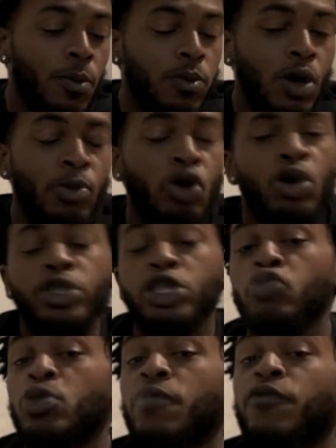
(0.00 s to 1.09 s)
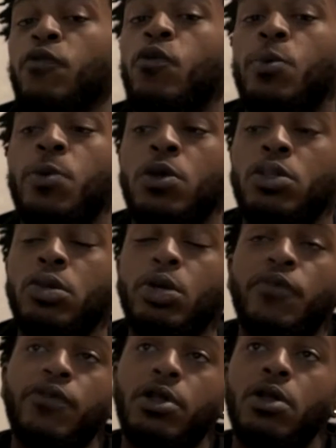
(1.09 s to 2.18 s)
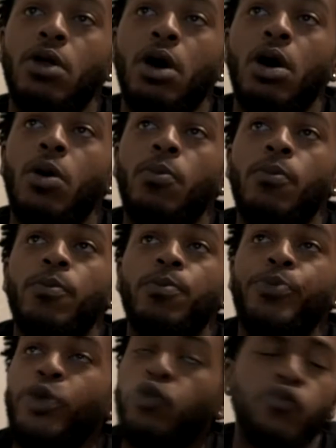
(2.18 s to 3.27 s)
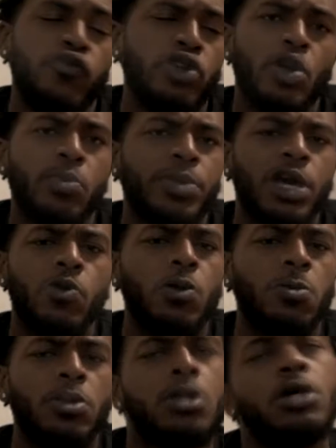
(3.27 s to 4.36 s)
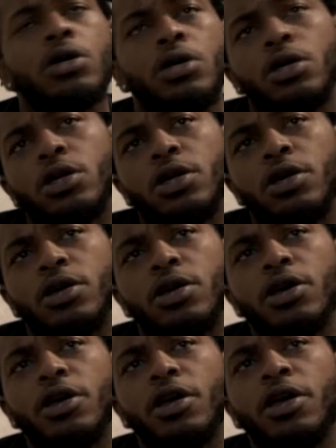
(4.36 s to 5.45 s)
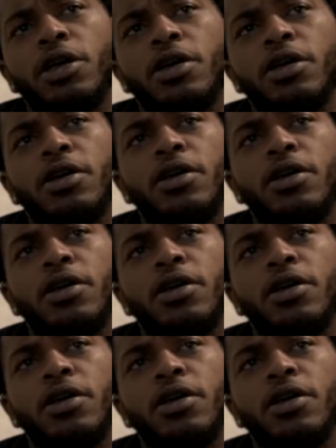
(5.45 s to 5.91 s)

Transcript: Come across 2 different women, 2 different beautiful young black women, and